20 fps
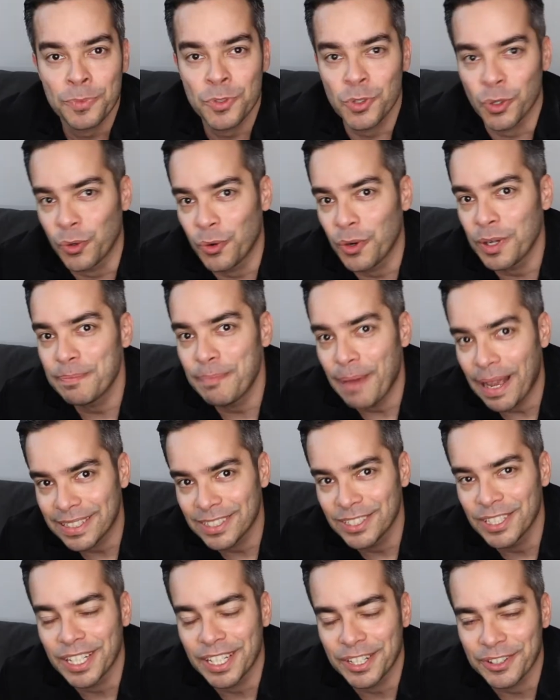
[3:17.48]
So going back
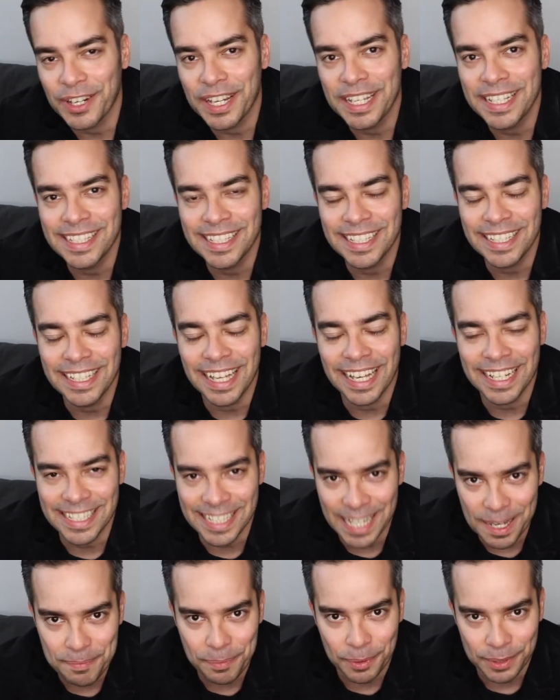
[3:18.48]
to the crazy
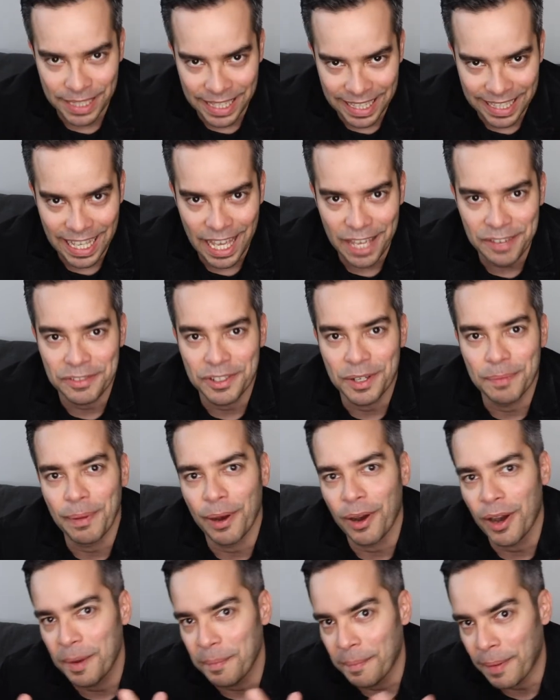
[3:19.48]
example that I gave you
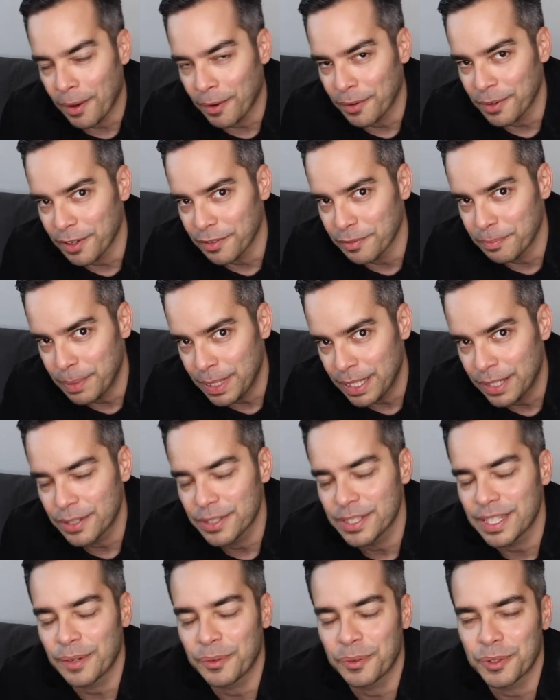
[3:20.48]
about amount of
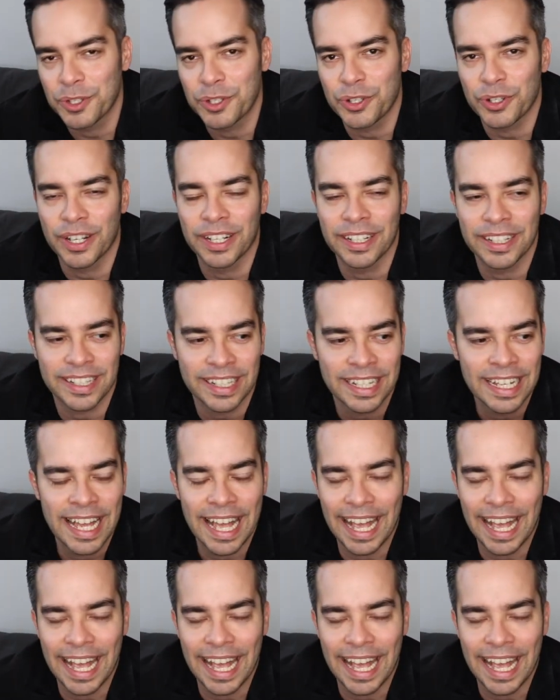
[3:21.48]
beers that were drunk